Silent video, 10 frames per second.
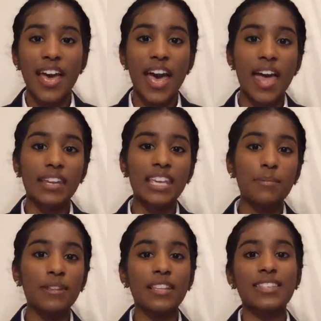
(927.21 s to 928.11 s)
And
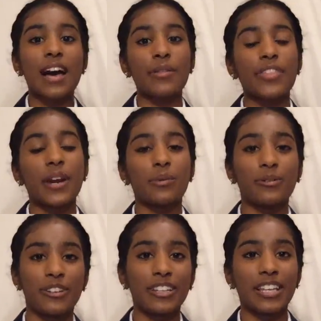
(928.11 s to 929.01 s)
keeping this out there
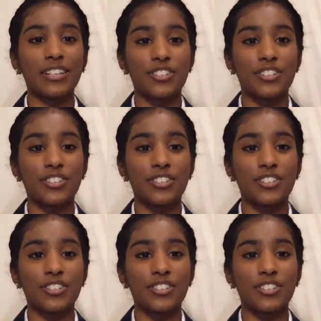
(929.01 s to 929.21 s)
will really